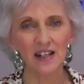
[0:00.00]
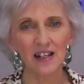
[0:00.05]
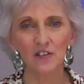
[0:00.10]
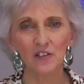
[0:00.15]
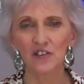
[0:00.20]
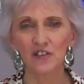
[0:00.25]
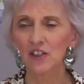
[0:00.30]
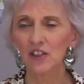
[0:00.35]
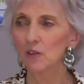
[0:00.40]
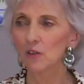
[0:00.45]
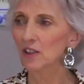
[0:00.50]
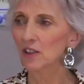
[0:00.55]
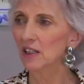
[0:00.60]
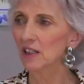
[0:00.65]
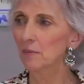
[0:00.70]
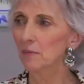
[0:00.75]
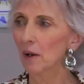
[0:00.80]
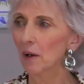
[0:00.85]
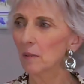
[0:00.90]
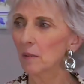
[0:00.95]
I'll see you
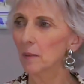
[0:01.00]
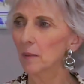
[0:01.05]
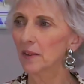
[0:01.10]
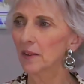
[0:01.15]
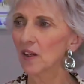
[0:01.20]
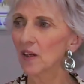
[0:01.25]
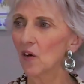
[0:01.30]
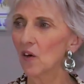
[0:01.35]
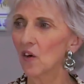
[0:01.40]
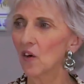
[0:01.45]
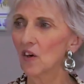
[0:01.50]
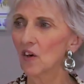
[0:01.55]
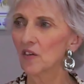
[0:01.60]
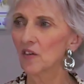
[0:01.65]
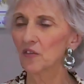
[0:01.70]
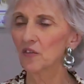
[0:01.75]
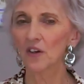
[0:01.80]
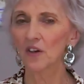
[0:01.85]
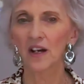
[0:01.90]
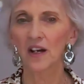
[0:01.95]
again probably
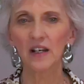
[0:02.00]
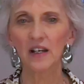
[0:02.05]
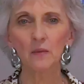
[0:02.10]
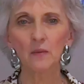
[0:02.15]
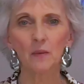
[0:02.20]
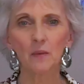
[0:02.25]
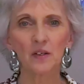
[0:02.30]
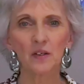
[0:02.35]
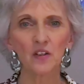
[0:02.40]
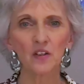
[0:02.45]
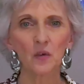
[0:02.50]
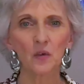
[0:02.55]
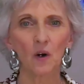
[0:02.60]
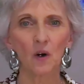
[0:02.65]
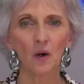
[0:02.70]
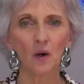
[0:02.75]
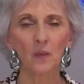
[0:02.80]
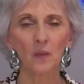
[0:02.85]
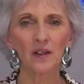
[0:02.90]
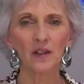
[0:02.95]
on Friday when we do
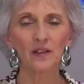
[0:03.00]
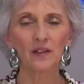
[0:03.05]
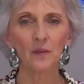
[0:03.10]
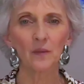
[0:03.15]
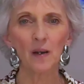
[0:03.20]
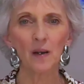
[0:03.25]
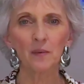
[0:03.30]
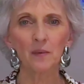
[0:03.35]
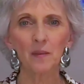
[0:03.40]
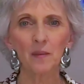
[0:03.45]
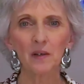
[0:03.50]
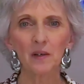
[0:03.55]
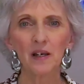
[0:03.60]
our weekly wrap up.